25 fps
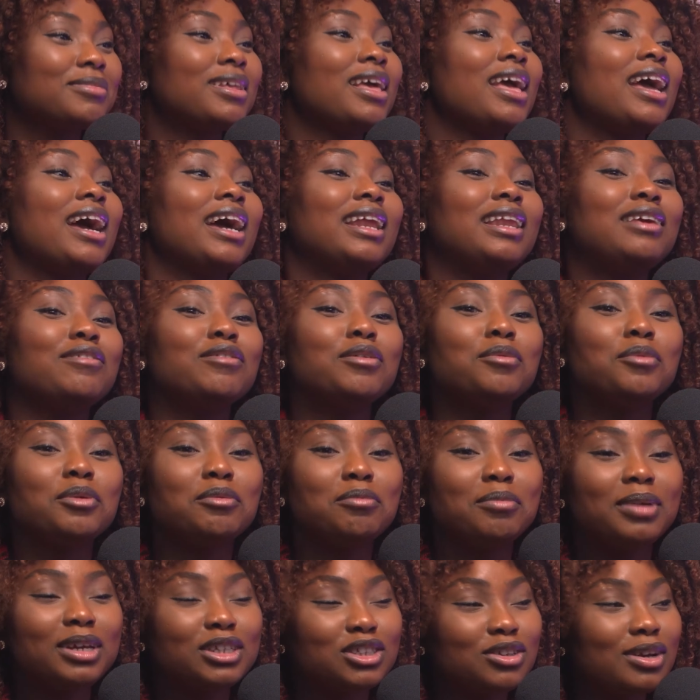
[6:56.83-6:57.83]
Mm-hmm. And even
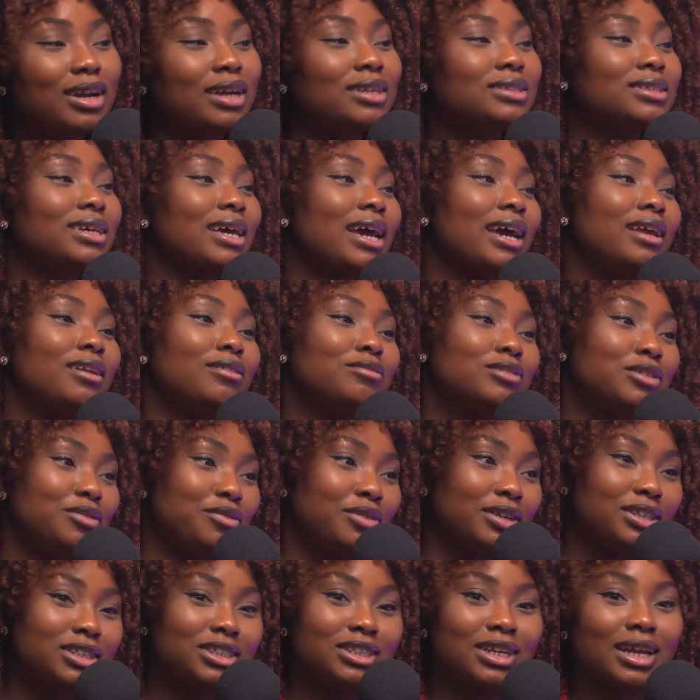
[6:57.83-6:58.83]
with me trying to kind of
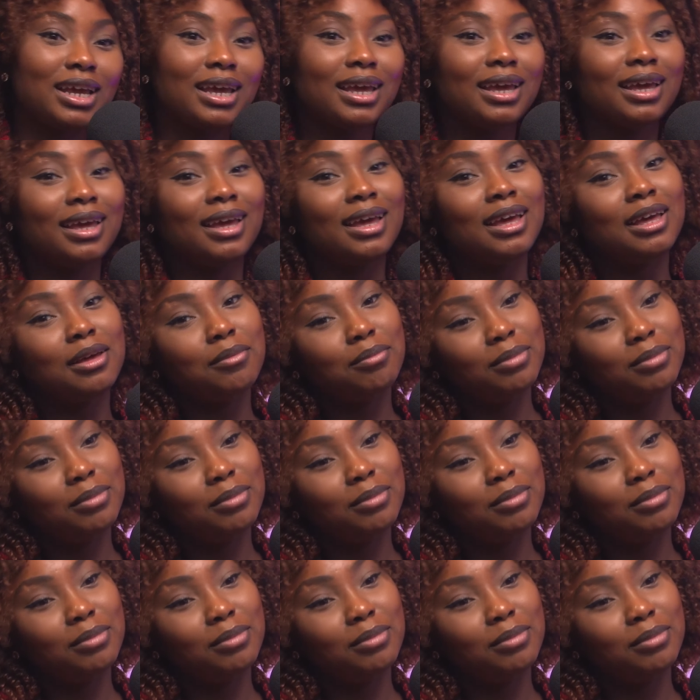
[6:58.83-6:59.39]
differentiate